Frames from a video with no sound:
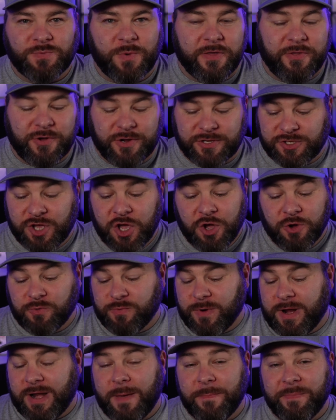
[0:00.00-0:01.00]
whether it's
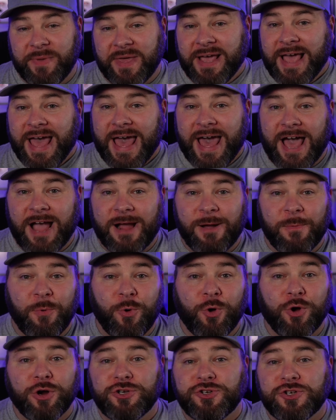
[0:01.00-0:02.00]
great at being
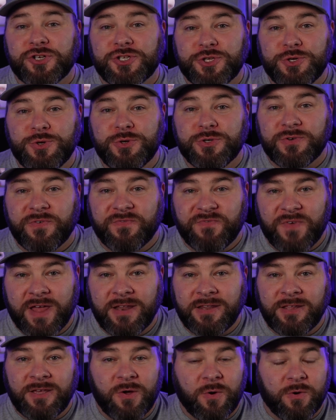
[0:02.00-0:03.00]
hackable or just user-friendly,